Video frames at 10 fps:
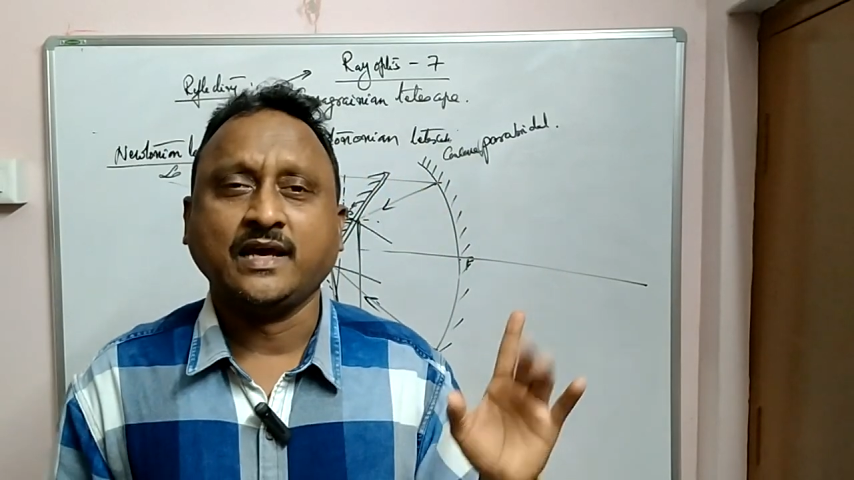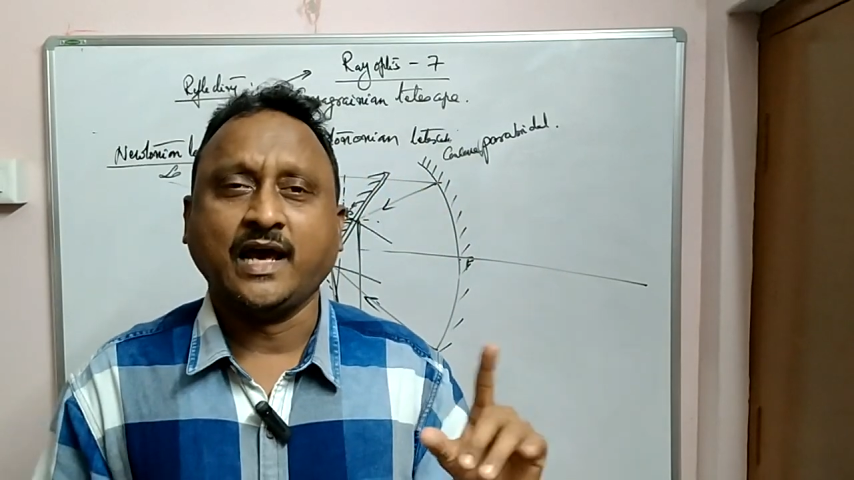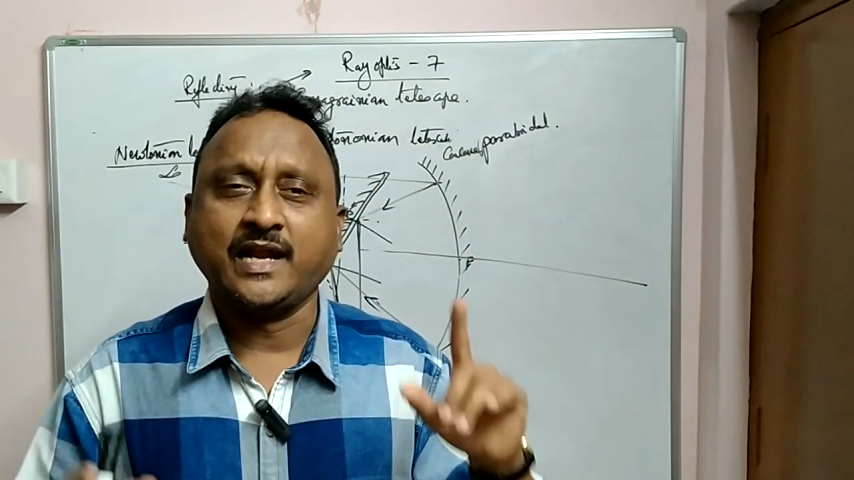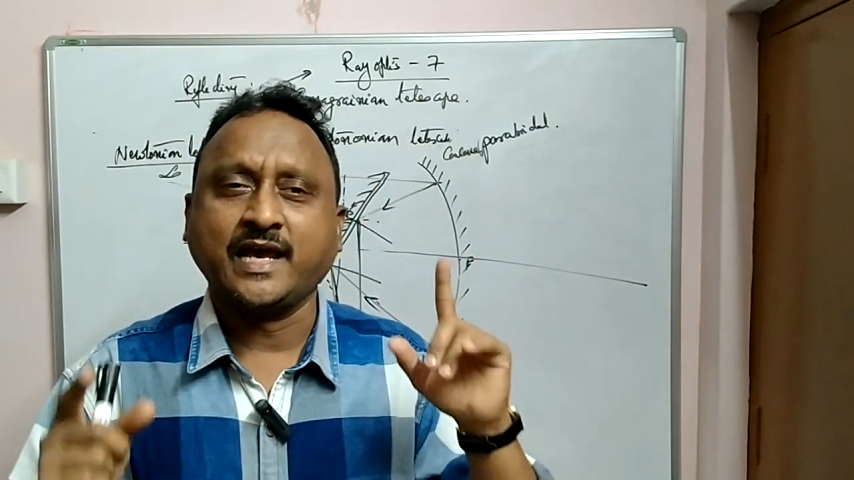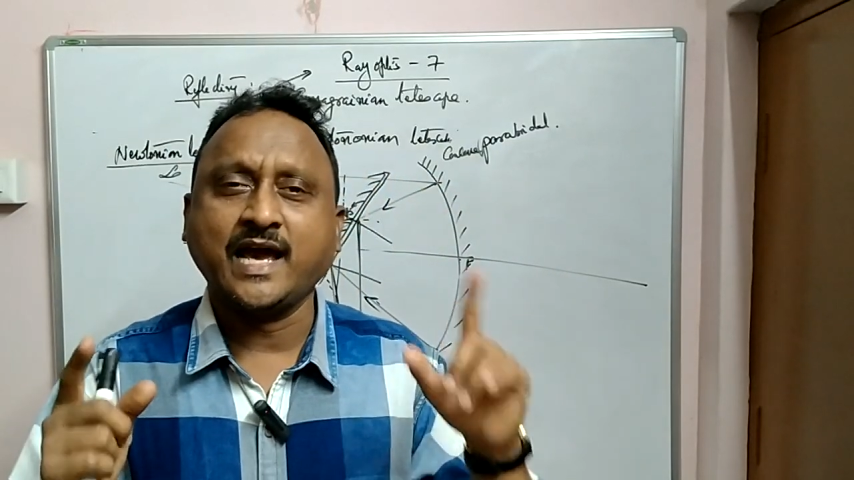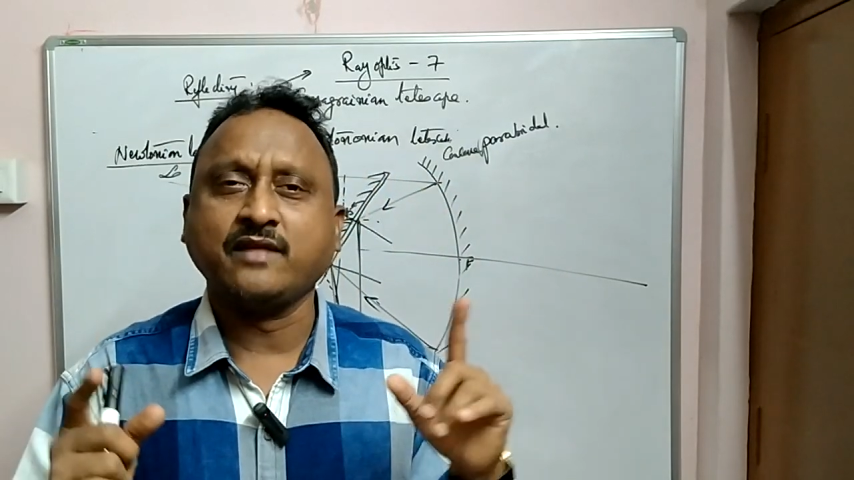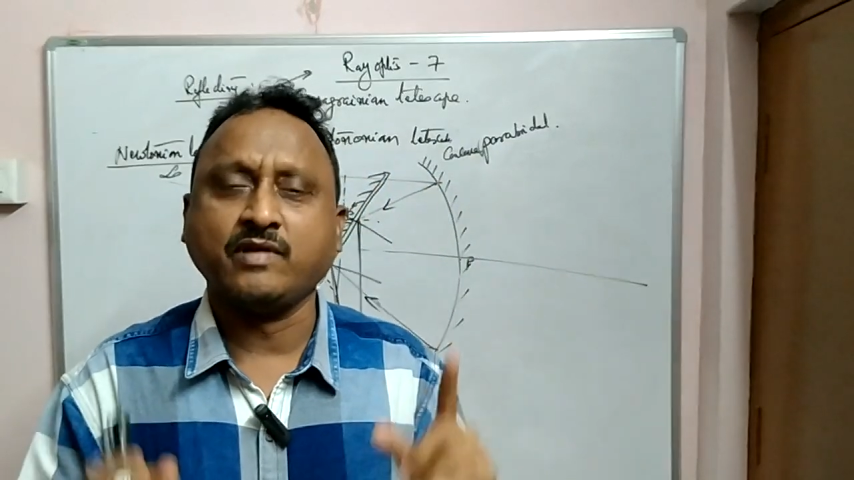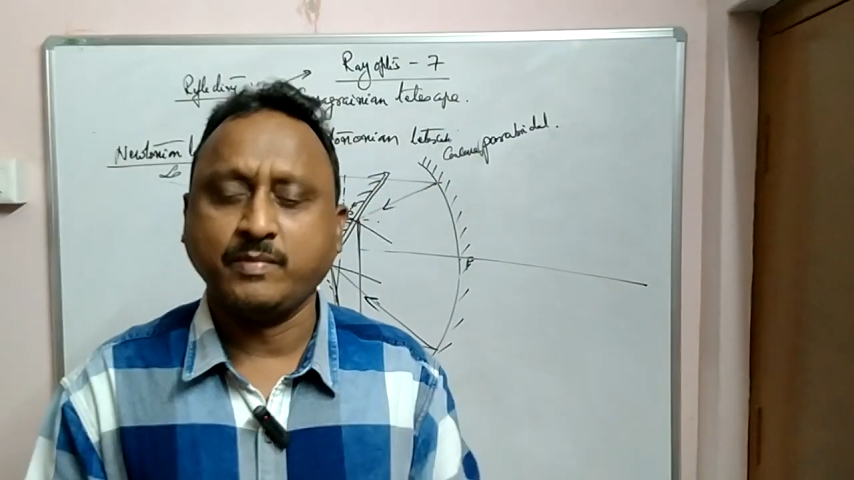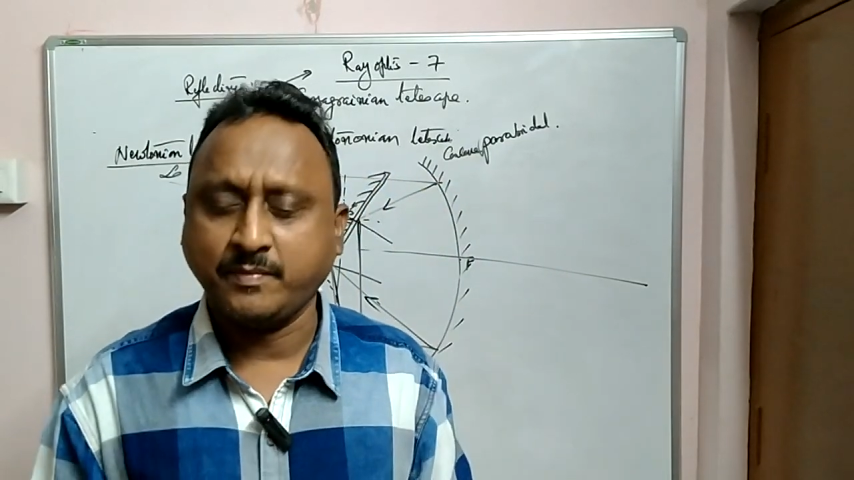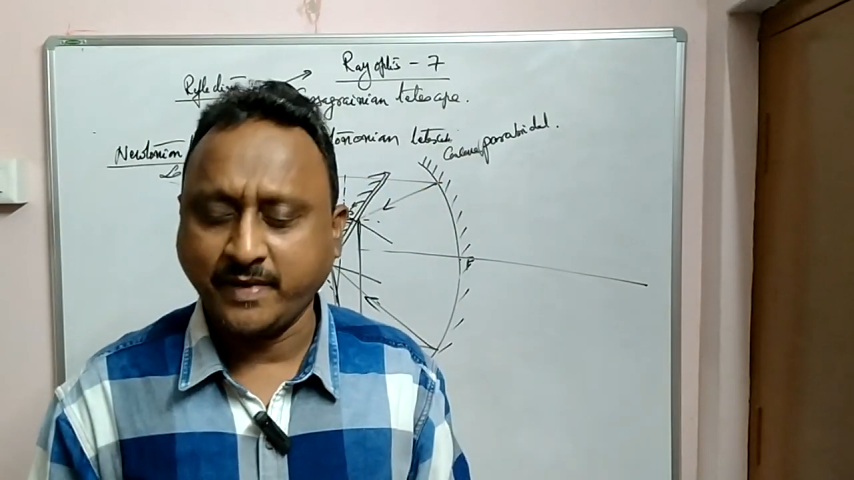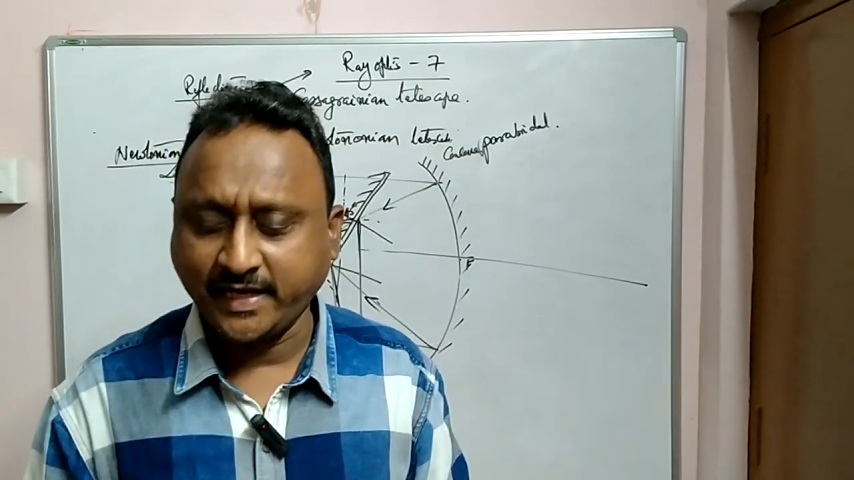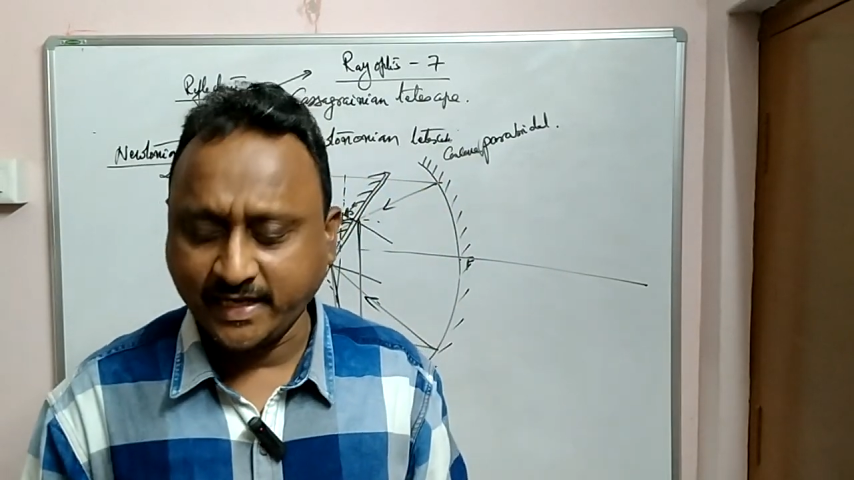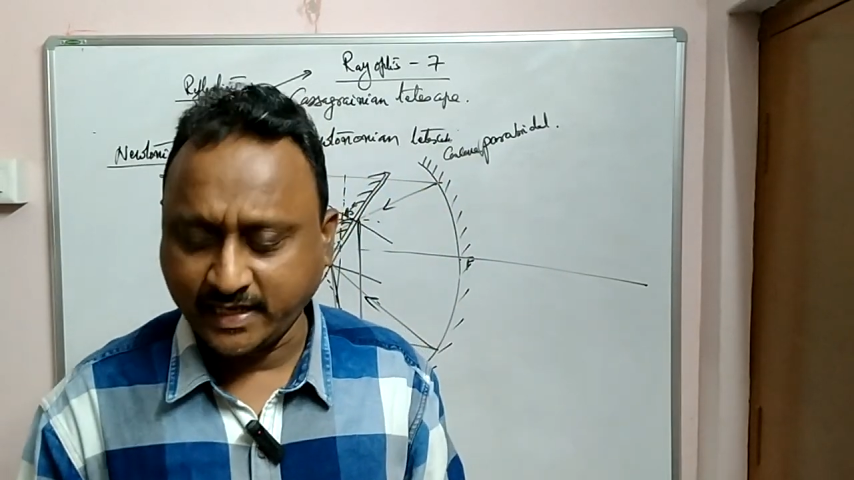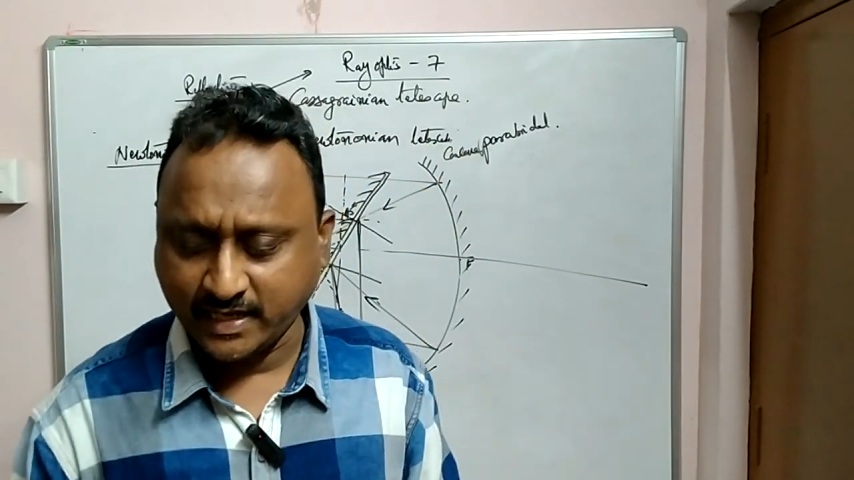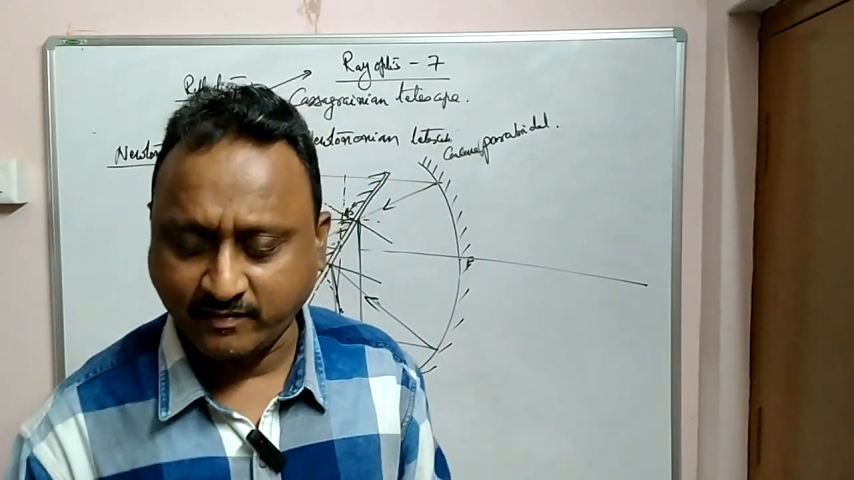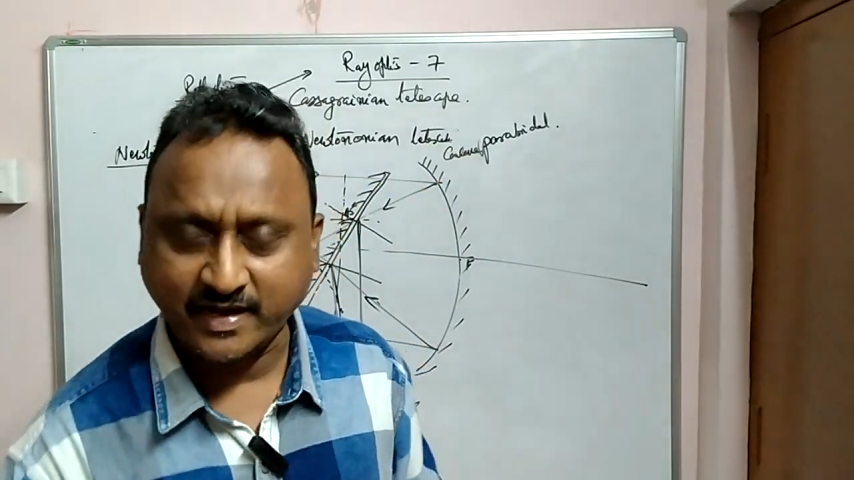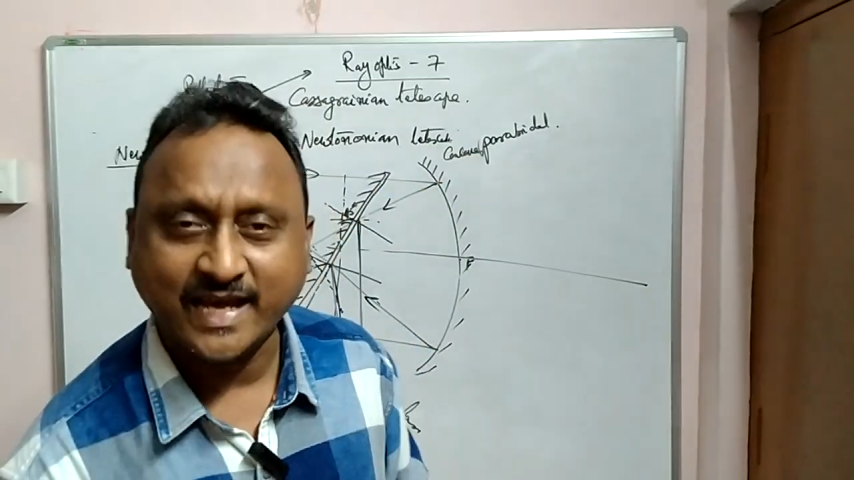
and again we will be meeting in our